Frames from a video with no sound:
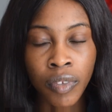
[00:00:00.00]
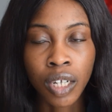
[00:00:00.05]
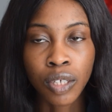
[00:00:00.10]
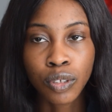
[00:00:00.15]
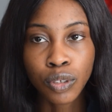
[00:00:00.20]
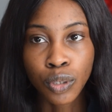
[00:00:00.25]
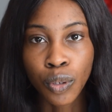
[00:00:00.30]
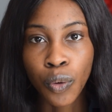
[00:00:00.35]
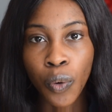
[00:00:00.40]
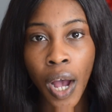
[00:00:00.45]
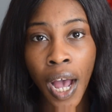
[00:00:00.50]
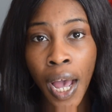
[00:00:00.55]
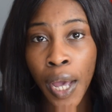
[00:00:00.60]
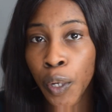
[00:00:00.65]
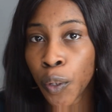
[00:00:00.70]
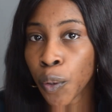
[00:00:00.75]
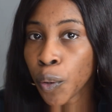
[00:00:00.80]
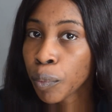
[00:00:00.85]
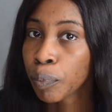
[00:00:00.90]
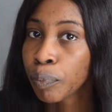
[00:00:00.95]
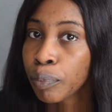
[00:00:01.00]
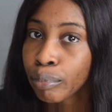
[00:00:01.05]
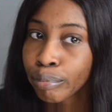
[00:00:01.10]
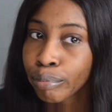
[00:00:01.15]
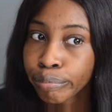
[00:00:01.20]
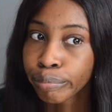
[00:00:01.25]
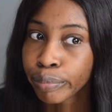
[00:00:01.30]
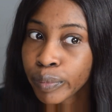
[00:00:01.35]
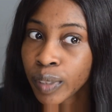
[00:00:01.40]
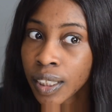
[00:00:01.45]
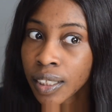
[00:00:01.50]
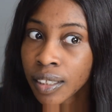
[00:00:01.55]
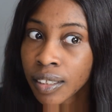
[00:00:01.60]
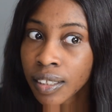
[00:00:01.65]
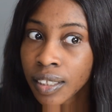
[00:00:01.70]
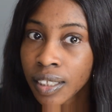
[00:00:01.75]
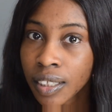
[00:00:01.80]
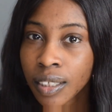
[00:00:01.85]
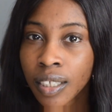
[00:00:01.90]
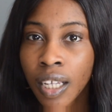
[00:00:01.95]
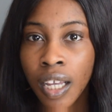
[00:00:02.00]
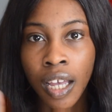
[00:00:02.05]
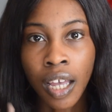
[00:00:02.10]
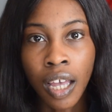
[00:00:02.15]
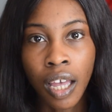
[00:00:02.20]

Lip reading: So I hope this